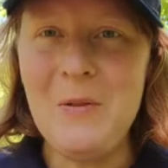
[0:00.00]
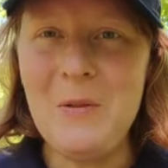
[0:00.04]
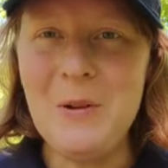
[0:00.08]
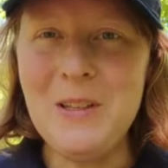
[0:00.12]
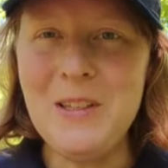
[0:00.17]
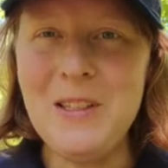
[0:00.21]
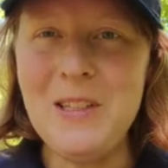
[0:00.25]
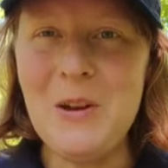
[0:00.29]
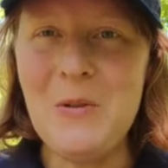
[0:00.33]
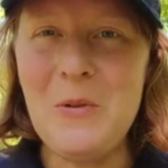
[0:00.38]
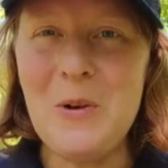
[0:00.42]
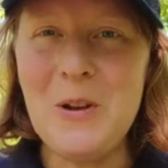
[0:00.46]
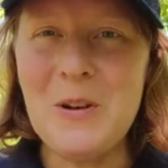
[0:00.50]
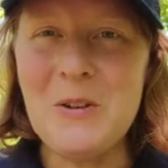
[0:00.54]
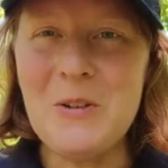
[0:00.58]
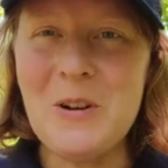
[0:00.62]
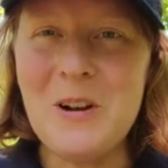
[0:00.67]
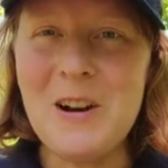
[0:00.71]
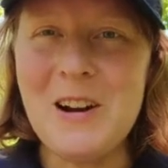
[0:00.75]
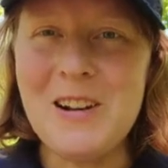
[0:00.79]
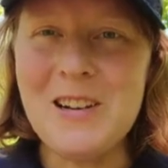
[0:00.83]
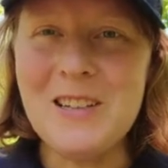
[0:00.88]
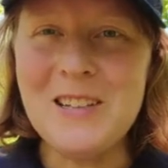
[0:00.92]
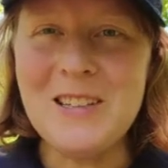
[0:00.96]
Wednesday
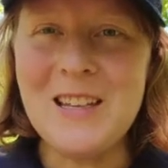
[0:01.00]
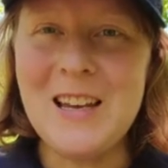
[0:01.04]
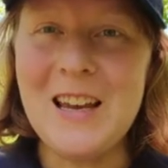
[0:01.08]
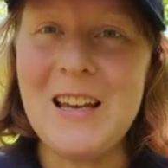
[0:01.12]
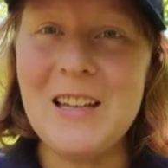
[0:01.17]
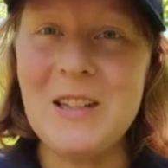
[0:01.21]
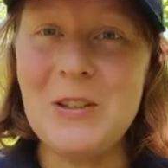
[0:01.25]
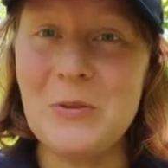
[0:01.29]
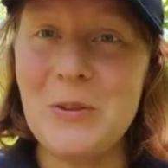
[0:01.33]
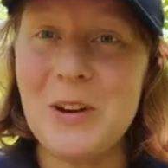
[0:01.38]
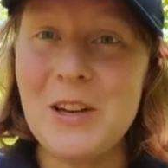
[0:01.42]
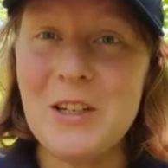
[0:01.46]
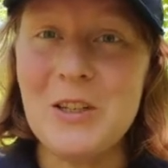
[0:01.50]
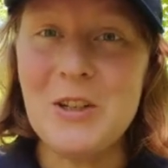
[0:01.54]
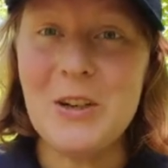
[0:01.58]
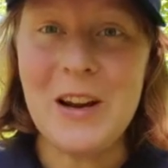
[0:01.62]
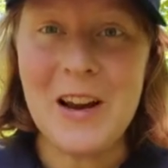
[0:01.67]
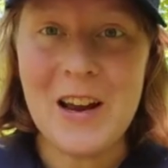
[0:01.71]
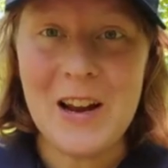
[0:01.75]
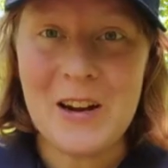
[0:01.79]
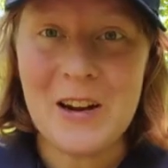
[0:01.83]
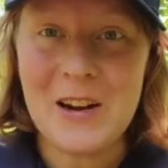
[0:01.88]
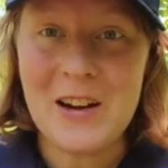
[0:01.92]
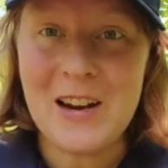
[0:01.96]
Wanderers, it's Ranger
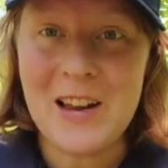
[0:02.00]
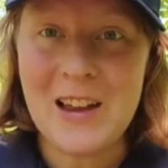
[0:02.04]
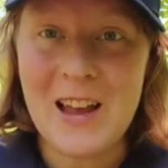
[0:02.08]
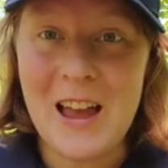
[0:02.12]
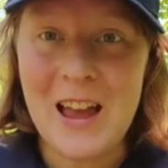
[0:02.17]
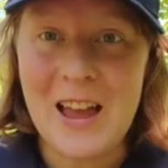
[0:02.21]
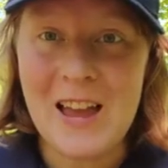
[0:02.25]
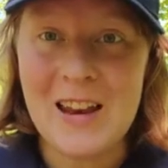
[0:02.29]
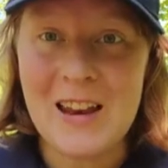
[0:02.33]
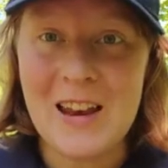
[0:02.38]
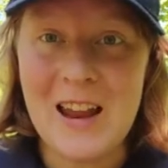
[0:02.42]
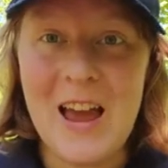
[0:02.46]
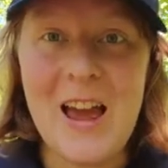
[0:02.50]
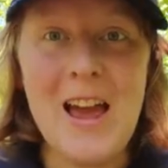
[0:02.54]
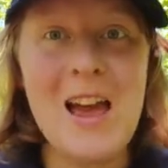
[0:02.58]
Erin again,